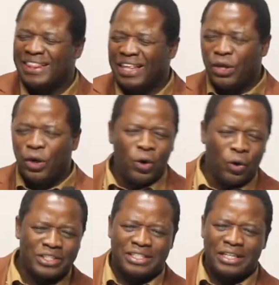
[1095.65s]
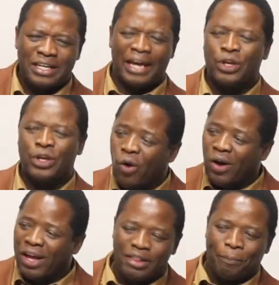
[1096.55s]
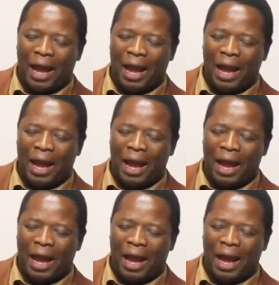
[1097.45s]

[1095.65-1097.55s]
theology and knowing the